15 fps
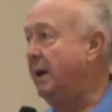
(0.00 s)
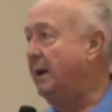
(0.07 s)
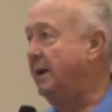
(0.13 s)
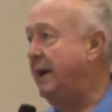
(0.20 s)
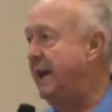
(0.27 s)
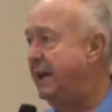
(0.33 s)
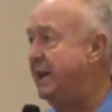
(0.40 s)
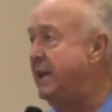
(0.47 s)

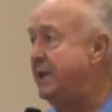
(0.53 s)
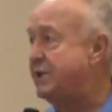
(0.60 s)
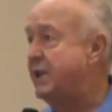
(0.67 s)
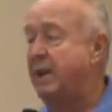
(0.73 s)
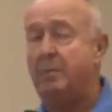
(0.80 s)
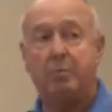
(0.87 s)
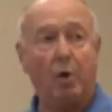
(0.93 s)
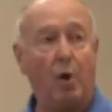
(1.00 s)
uh,
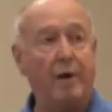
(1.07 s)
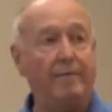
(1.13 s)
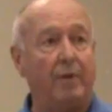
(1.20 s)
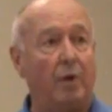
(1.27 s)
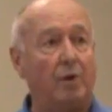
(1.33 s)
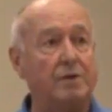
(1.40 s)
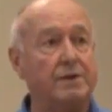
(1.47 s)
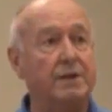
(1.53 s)
entities that employ
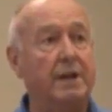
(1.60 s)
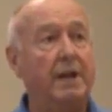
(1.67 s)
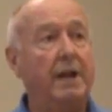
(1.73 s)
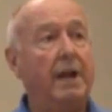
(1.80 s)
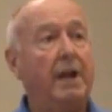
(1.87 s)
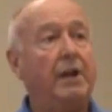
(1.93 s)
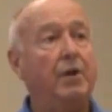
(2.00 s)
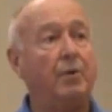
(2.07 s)
folks,
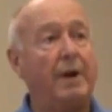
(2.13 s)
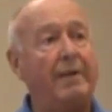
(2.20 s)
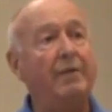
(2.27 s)
your